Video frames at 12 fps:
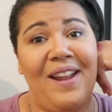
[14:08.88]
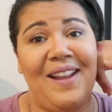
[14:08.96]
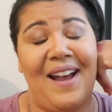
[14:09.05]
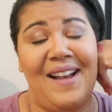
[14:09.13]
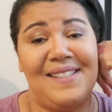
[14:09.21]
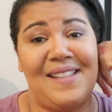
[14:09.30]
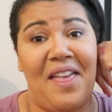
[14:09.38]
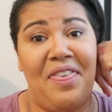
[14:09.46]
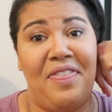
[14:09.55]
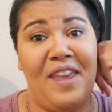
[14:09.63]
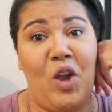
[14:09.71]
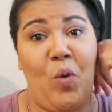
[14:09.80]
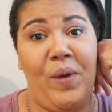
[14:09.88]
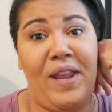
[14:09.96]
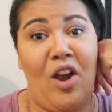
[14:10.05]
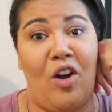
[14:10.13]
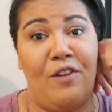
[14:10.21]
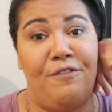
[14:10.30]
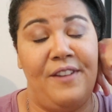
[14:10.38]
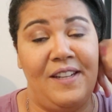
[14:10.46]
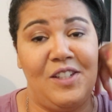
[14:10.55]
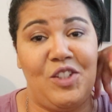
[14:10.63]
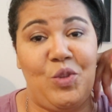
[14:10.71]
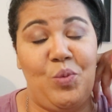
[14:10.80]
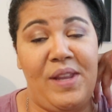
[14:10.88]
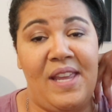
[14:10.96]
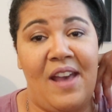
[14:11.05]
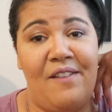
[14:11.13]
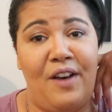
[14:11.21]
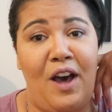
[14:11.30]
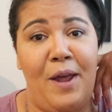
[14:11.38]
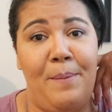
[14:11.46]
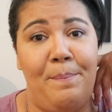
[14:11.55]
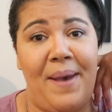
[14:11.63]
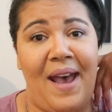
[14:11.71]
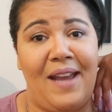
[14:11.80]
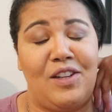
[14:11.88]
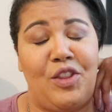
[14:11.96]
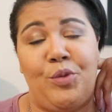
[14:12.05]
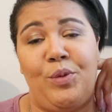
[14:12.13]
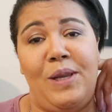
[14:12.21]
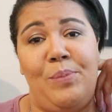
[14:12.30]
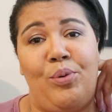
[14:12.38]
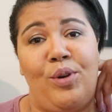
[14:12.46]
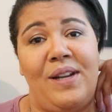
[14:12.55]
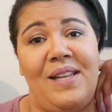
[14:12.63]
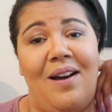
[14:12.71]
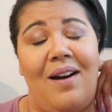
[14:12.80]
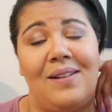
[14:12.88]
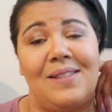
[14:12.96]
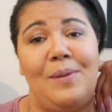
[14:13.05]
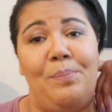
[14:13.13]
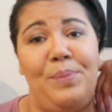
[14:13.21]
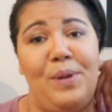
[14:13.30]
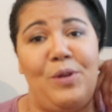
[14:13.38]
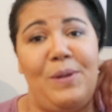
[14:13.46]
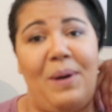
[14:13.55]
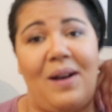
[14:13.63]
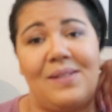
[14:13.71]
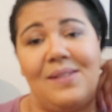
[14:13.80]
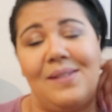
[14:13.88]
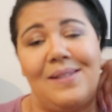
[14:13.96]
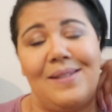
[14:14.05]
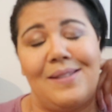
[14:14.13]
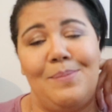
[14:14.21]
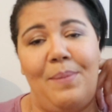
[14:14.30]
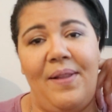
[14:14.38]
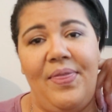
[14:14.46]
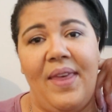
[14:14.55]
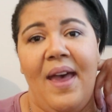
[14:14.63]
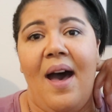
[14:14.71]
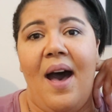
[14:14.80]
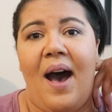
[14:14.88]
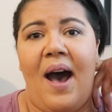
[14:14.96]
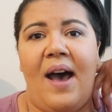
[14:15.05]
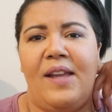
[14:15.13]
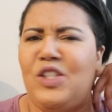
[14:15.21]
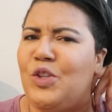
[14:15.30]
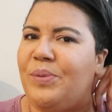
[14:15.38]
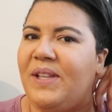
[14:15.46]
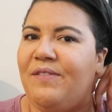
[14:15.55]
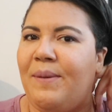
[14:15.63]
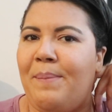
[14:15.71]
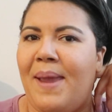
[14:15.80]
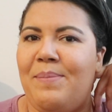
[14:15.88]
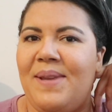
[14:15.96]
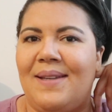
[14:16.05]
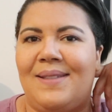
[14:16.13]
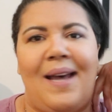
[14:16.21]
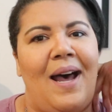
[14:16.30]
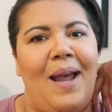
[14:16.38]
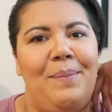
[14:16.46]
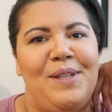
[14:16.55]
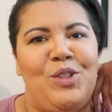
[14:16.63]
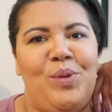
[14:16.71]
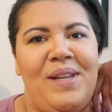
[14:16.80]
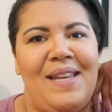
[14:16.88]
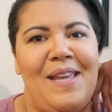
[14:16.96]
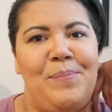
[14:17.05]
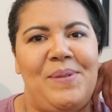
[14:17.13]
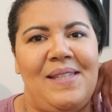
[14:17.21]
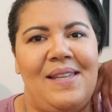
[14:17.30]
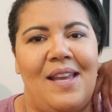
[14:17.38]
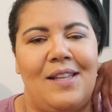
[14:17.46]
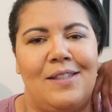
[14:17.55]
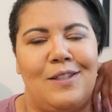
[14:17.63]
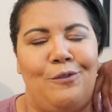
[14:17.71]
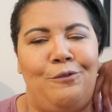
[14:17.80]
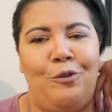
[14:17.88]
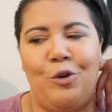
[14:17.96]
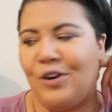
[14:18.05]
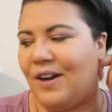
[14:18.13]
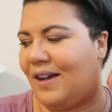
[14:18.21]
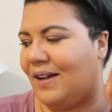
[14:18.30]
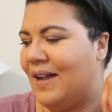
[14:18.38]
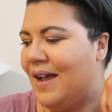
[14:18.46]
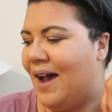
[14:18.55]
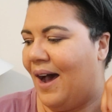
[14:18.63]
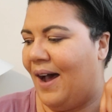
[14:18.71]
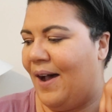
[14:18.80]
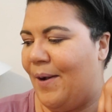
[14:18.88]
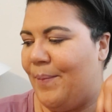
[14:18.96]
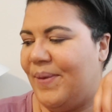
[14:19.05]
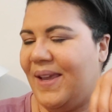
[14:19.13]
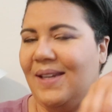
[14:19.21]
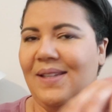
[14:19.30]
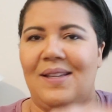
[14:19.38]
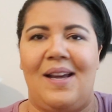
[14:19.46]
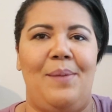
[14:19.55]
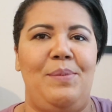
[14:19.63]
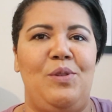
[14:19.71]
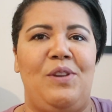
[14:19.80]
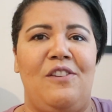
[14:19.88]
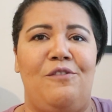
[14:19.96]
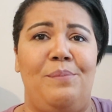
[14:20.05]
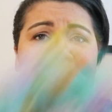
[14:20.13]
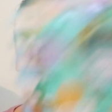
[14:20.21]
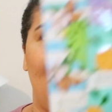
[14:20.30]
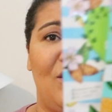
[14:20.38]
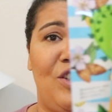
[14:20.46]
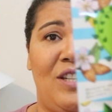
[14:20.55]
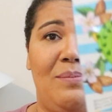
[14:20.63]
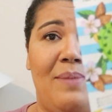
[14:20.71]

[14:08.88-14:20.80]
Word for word: right, guys, I think we are finished. We have unbagged three pretty awesome beauty boxes this month. Uh, I do believe it may be a tie between Ipsy and Sephora. Um, anytime you give me sheet